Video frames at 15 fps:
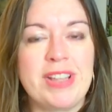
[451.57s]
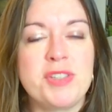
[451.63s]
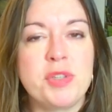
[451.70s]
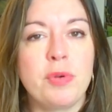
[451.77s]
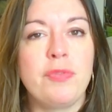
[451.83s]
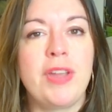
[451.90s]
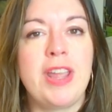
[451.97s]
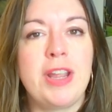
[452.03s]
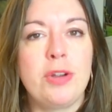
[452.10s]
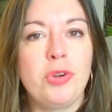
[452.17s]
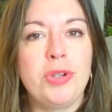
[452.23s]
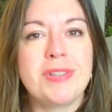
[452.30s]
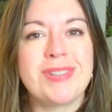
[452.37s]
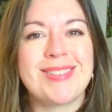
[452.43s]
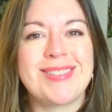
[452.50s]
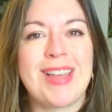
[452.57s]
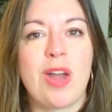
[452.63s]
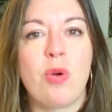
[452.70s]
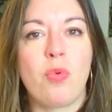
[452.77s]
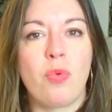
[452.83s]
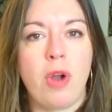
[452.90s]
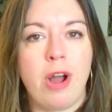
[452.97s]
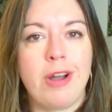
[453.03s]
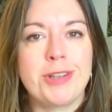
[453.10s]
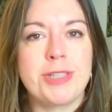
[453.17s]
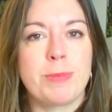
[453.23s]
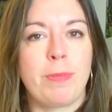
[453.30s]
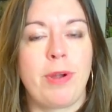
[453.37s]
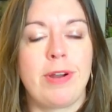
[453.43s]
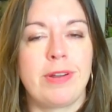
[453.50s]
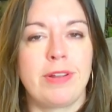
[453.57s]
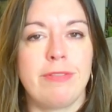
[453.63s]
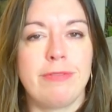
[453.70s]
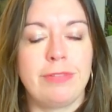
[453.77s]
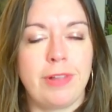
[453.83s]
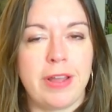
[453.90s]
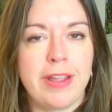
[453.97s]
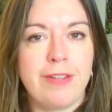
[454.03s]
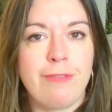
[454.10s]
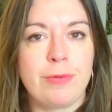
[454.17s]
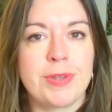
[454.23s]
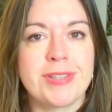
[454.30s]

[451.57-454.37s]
So if Aries is that raw spark of life,